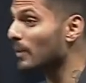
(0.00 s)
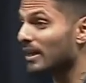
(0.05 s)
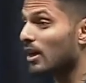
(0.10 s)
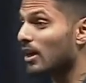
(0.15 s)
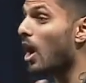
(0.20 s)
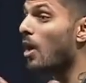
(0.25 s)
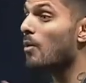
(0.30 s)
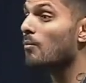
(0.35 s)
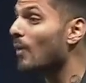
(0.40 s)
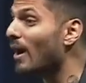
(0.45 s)
and
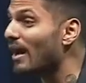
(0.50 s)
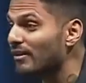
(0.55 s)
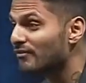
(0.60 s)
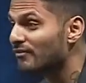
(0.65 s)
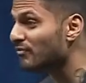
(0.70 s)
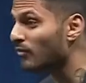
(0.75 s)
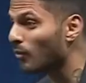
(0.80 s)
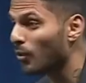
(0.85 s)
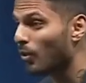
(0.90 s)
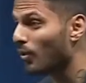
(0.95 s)
can't wait
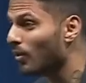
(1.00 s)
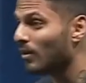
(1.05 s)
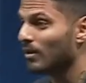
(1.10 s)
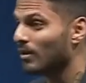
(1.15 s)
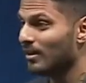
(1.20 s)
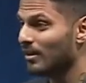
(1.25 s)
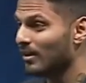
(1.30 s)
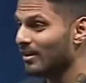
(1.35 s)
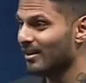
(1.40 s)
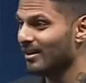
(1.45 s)
for,
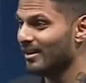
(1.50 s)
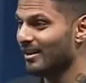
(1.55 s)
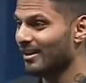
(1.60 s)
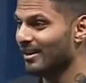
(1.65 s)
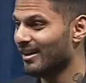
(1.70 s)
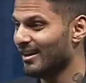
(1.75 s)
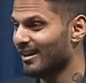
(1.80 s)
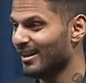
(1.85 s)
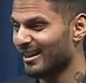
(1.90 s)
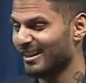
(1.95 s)

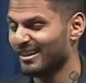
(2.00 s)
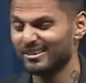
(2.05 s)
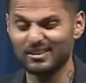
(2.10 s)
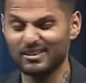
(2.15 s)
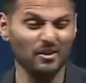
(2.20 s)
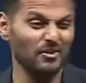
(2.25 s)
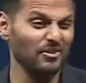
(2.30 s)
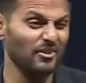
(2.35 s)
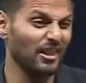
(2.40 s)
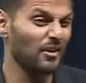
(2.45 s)

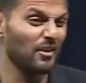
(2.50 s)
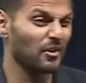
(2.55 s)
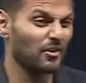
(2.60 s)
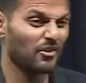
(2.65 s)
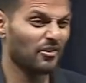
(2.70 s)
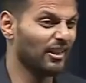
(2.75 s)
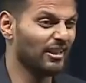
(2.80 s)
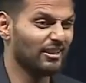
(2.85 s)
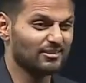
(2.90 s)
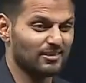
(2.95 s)
then there are
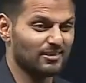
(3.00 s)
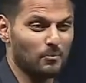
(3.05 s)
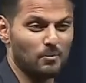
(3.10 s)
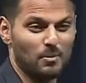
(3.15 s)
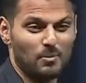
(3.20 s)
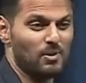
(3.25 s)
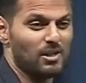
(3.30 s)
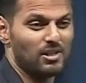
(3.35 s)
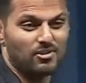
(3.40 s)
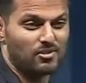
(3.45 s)
things that we
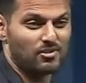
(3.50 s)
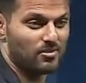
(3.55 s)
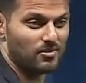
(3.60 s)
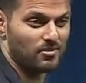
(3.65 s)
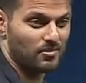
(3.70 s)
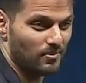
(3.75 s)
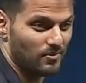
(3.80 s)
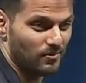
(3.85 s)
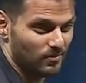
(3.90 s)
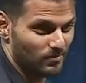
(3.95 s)
wish
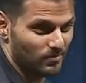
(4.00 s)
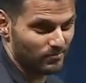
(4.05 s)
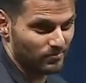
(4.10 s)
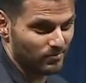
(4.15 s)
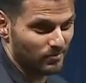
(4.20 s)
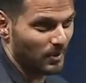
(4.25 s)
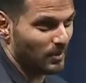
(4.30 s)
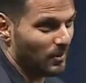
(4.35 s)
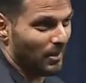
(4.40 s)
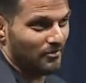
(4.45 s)

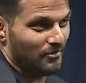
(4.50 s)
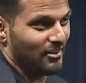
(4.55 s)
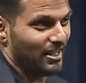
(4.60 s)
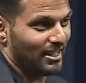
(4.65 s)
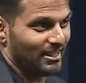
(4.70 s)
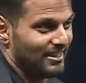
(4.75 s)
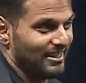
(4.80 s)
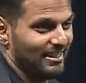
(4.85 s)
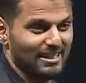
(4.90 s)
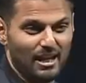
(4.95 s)
we quite
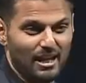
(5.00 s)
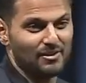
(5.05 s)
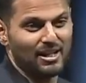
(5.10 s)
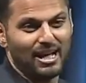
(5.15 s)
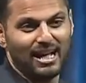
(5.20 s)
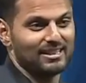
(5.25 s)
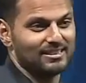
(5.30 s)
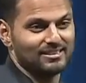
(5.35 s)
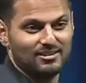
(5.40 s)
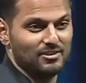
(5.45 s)
frankly never
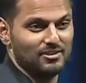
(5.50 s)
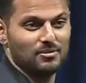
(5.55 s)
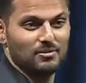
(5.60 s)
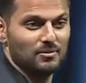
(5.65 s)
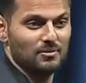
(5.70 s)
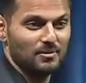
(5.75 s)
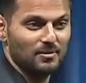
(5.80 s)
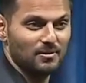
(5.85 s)
had to do.